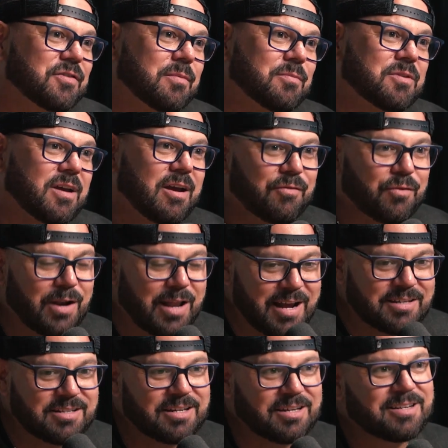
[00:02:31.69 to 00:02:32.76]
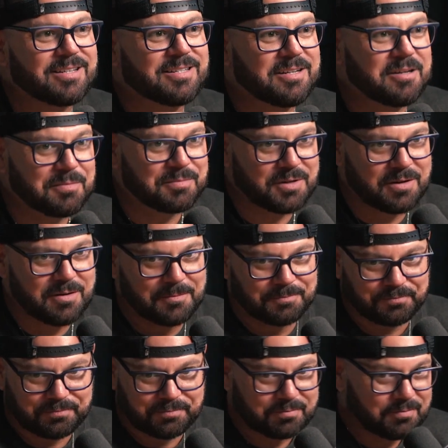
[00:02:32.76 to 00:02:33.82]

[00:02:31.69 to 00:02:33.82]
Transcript: some to everlasting contempt. Mm.